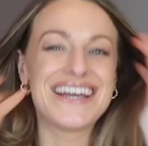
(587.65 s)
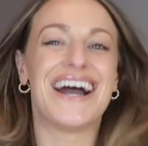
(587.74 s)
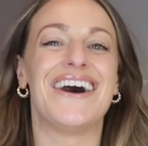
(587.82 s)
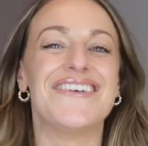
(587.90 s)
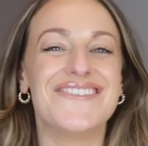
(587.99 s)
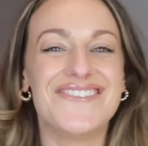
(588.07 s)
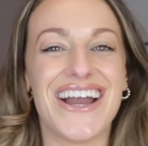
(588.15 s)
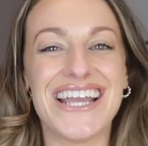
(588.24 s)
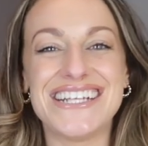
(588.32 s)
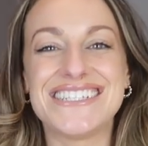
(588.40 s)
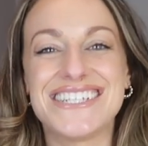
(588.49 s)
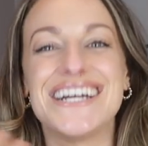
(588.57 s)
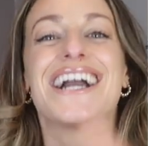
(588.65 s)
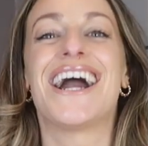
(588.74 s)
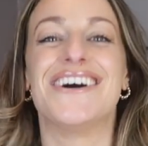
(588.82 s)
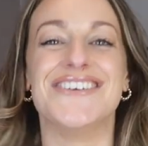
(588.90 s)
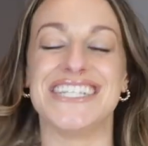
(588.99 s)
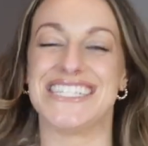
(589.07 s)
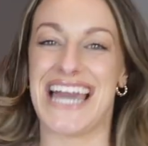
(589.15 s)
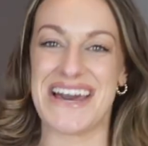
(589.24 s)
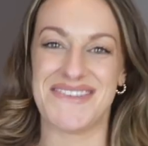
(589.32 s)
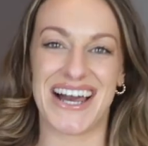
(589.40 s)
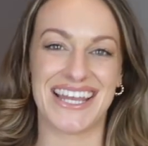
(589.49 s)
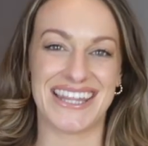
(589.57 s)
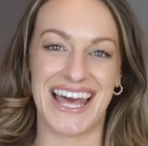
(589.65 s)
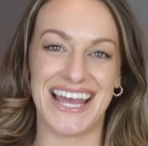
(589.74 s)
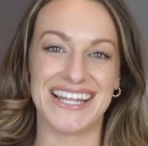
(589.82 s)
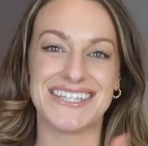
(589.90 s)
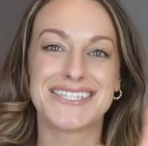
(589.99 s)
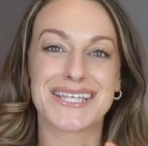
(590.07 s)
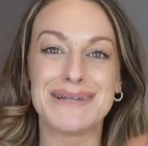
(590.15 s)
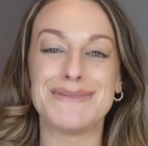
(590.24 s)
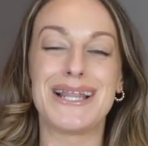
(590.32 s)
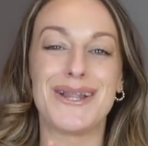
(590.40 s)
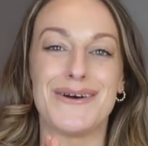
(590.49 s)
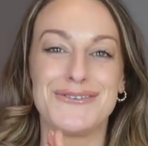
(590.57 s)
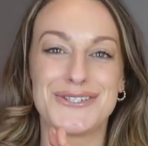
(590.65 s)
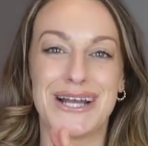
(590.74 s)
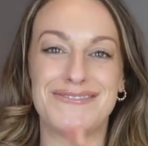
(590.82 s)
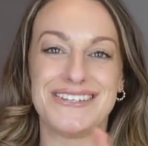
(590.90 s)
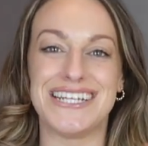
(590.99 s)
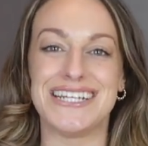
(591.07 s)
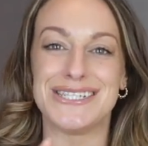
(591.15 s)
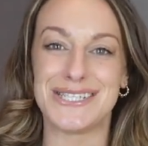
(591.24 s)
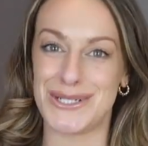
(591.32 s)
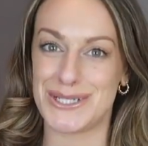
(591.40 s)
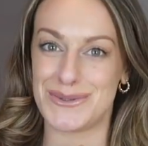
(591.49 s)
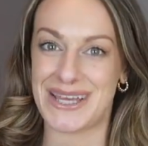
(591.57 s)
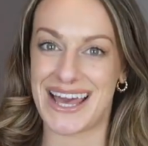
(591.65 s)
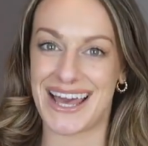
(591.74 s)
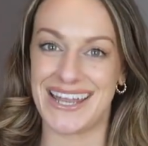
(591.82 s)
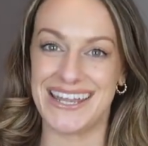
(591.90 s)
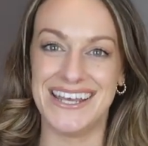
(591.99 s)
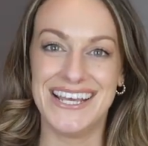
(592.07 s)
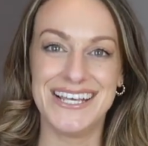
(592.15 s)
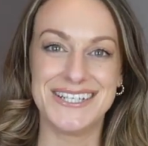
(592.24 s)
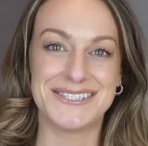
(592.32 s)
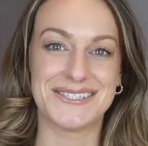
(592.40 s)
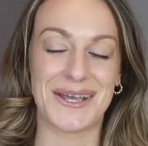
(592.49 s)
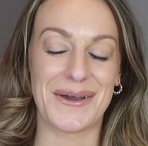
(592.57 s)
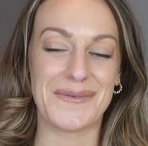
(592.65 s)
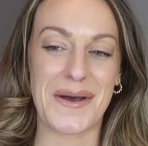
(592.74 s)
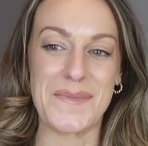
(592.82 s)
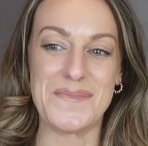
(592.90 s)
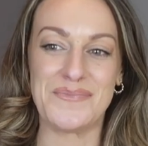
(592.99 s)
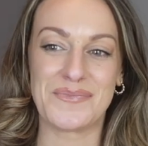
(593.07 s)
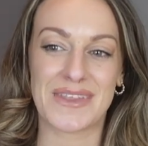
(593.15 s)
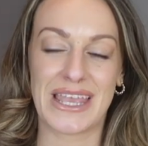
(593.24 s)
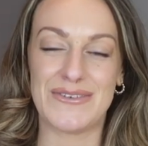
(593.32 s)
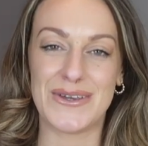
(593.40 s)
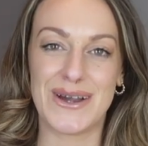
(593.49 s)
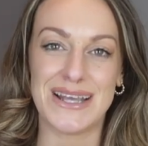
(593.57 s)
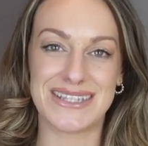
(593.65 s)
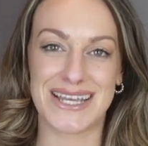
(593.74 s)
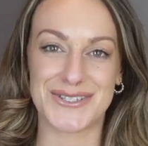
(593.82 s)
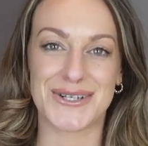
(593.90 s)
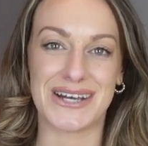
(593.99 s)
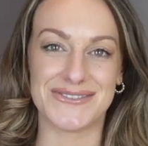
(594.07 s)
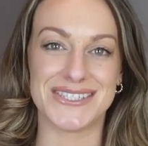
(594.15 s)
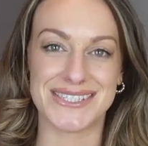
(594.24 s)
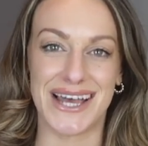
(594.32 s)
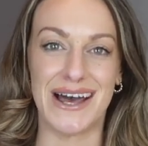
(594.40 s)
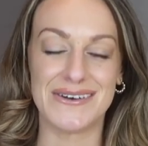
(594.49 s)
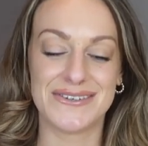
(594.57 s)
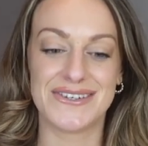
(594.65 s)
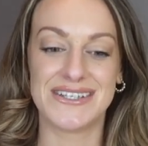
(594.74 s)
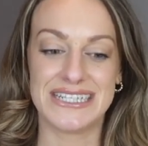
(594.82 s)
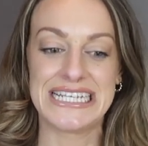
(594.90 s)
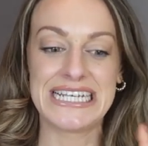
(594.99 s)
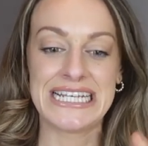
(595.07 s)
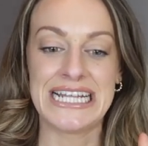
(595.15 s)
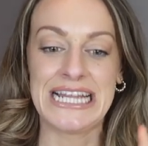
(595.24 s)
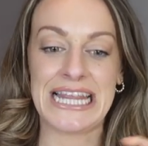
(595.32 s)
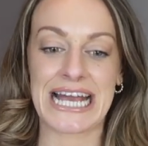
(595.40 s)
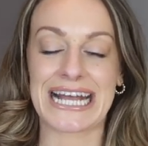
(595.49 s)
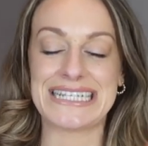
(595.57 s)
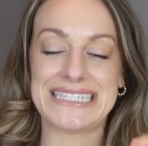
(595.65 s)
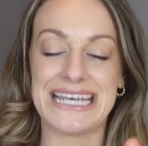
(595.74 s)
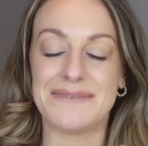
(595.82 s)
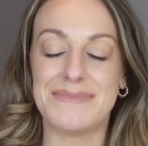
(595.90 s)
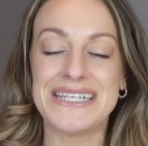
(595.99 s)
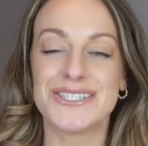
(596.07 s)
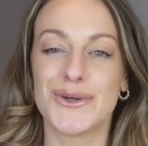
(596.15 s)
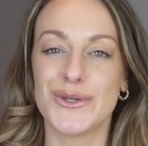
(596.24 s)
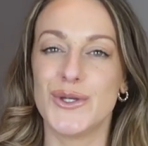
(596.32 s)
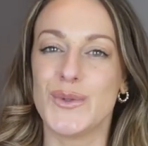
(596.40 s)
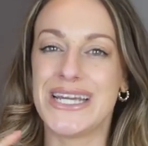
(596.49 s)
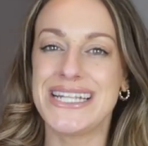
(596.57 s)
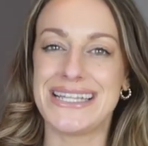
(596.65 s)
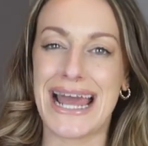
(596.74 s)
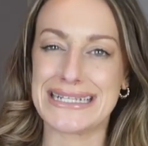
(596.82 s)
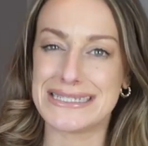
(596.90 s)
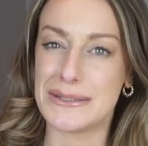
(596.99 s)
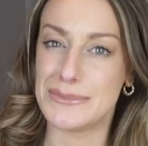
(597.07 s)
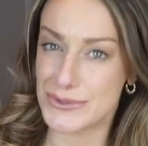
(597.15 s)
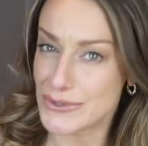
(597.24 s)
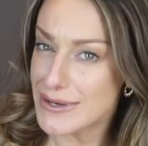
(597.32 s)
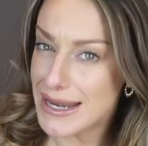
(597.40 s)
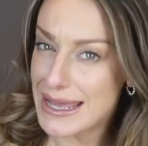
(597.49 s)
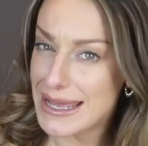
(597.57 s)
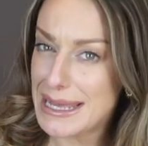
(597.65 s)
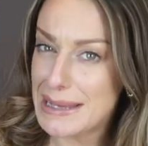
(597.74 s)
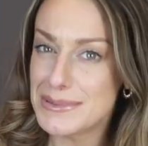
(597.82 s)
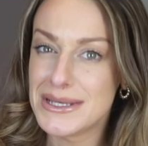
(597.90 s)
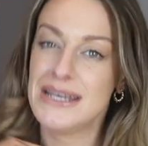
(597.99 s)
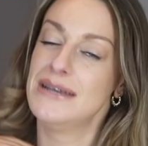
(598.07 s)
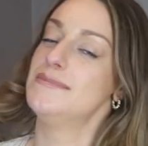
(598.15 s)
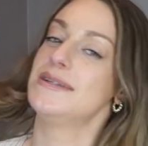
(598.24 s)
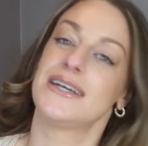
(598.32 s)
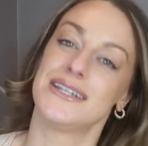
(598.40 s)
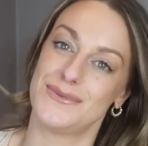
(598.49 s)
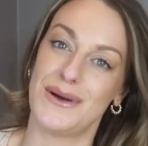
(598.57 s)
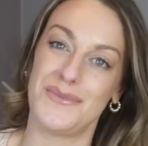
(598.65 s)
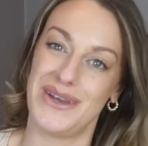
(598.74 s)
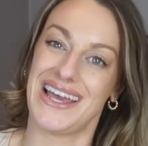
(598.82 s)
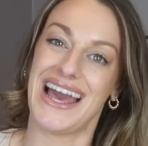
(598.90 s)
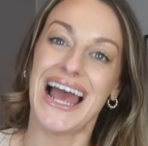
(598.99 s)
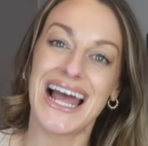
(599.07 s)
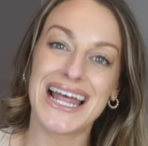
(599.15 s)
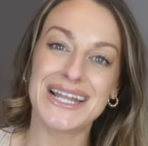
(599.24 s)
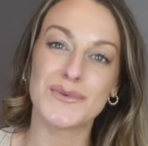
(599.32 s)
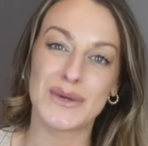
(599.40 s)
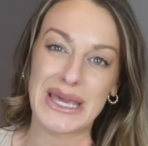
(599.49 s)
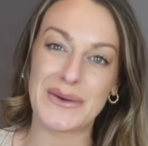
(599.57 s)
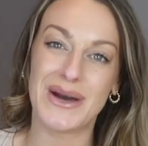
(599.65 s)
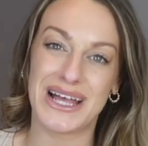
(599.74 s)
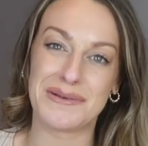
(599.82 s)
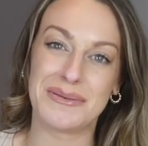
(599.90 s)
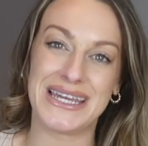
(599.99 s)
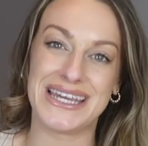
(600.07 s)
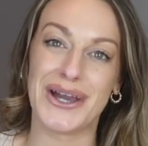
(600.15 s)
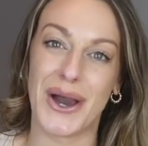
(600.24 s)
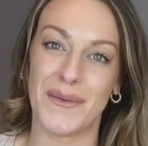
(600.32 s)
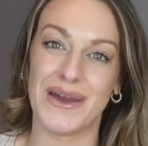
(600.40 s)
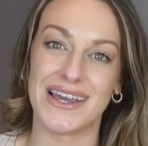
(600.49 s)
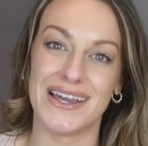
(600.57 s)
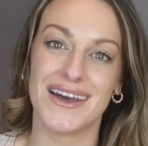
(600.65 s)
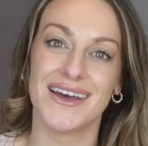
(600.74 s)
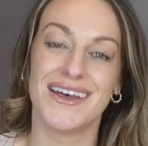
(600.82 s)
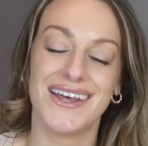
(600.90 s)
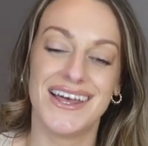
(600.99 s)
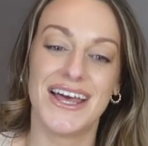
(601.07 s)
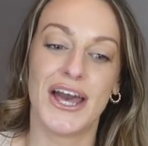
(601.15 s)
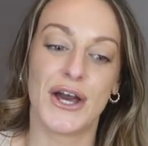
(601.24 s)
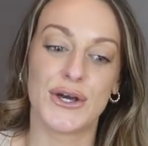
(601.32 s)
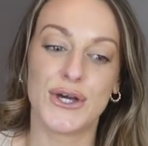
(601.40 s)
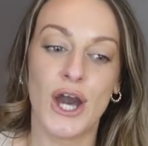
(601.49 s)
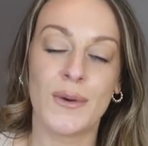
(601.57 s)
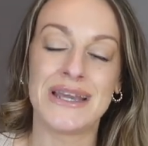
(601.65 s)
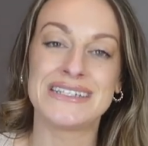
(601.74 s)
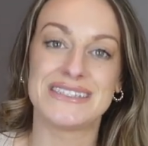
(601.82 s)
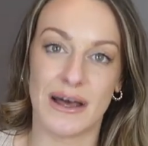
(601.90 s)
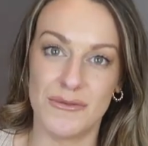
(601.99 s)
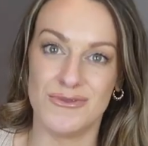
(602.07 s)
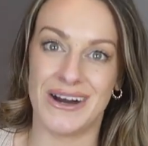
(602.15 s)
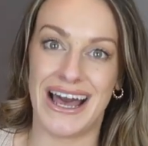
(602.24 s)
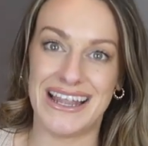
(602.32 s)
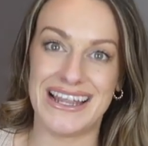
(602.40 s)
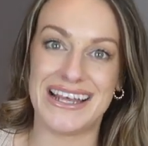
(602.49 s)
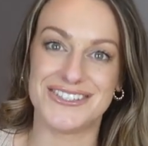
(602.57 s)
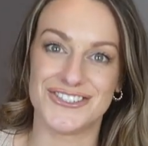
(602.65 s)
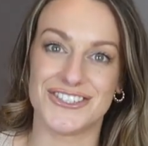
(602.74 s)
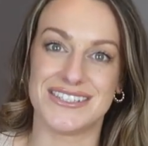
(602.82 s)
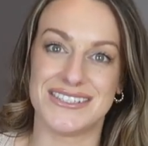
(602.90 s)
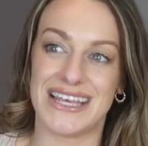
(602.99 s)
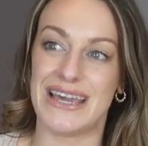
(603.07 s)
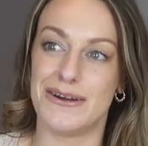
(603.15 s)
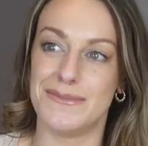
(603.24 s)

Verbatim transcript: can't wait. I can't wait to get back there. It's going to be a lot of traveling as soon as we can. So if you guys like travel stuff, like I said, make sure you hit that subscribe, because when we can, we will be going somewhere. Let's just say